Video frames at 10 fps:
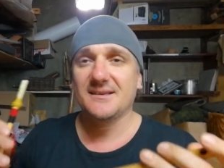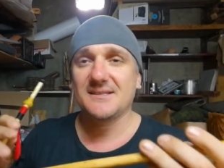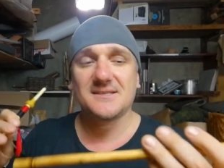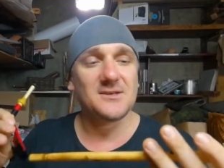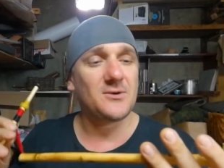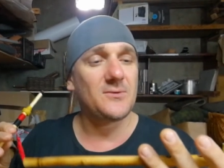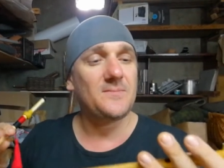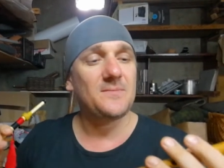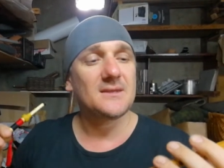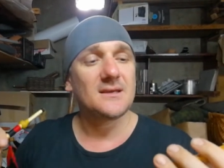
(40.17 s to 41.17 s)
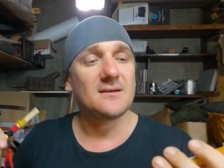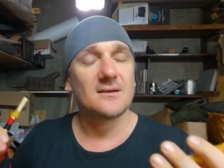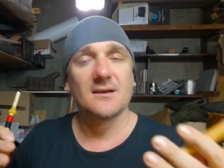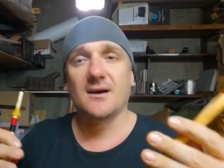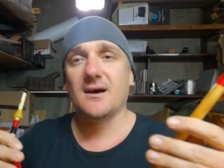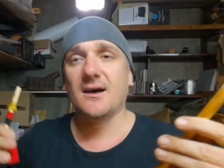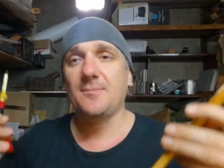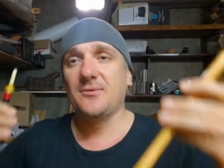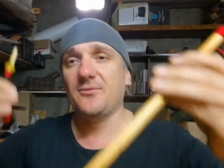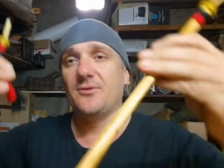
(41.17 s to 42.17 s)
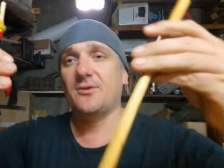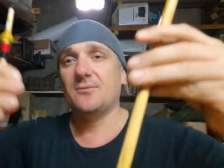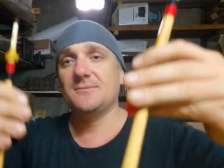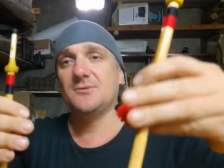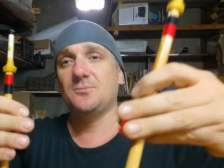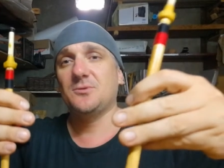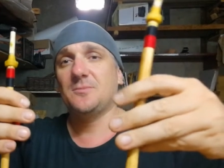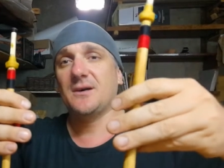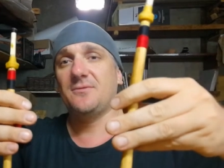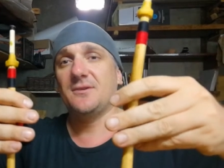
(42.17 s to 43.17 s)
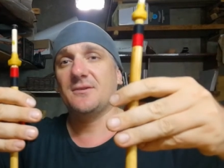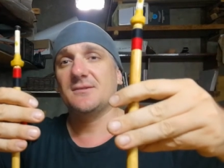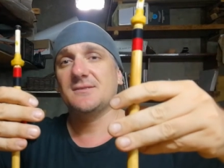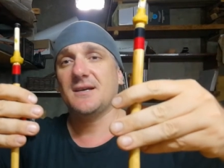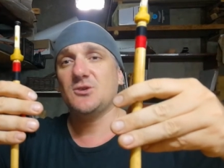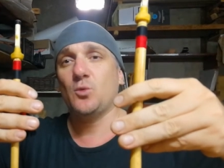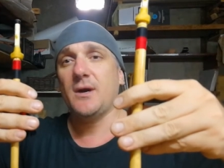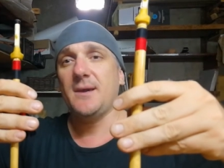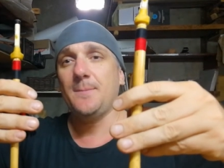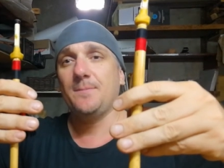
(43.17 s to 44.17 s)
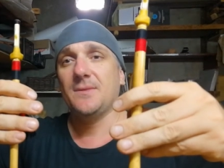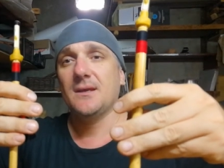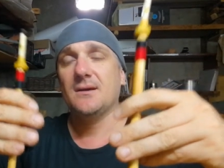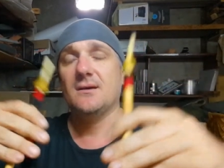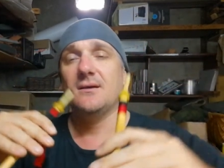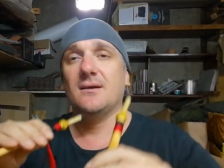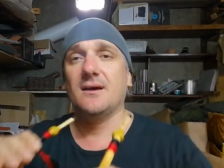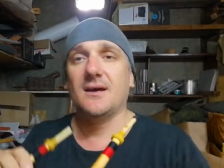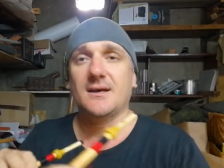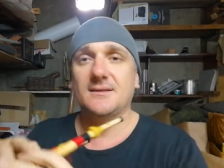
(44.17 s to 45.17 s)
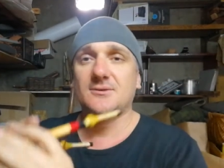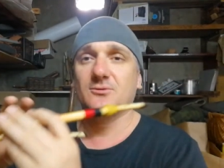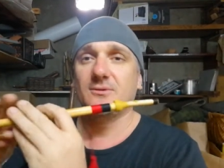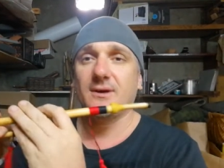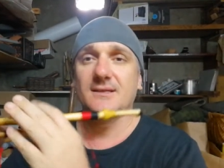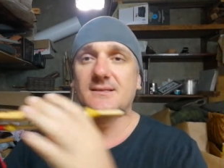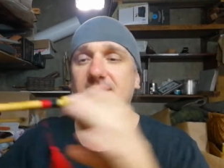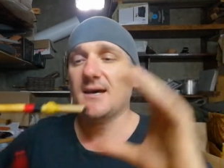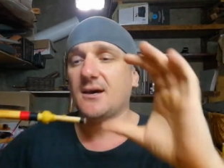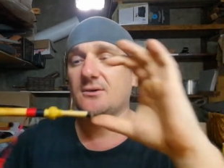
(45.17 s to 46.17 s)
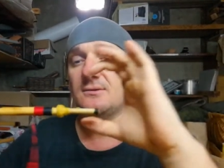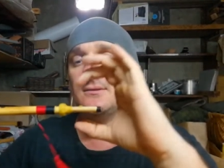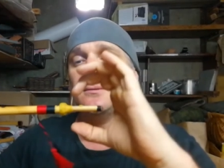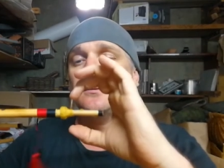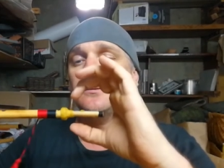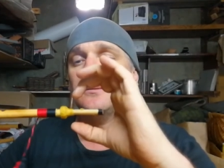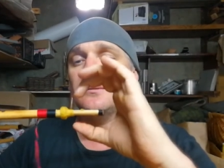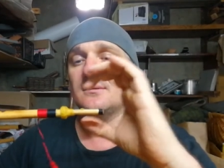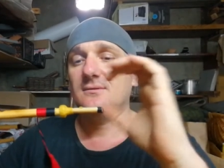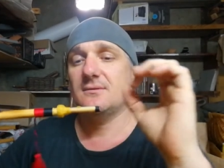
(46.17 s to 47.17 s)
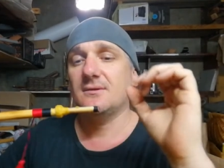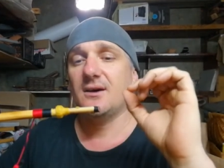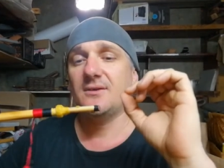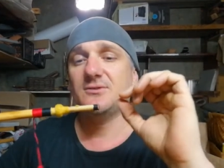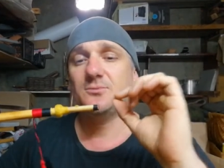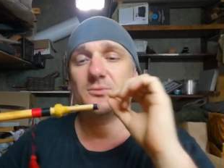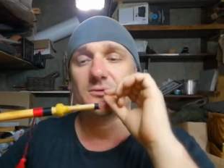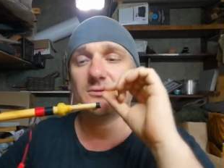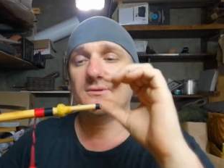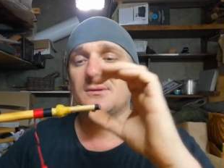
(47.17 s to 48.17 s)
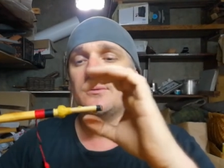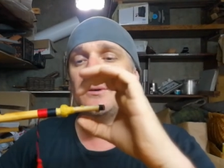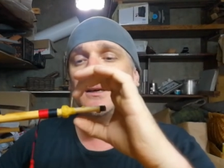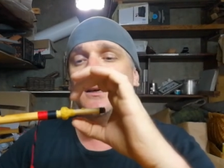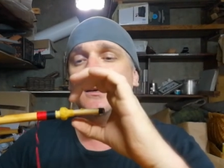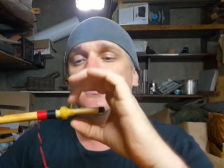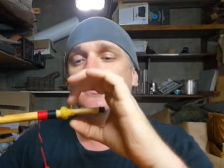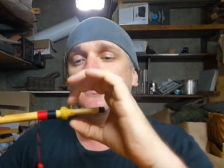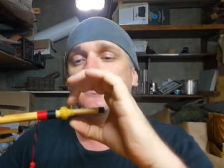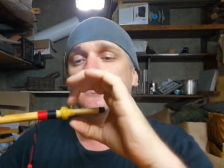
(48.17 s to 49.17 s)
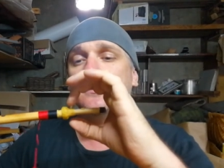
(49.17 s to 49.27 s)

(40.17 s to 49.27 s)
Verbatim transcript: So I prefer to put my fingers such way and to create sound have to put reeds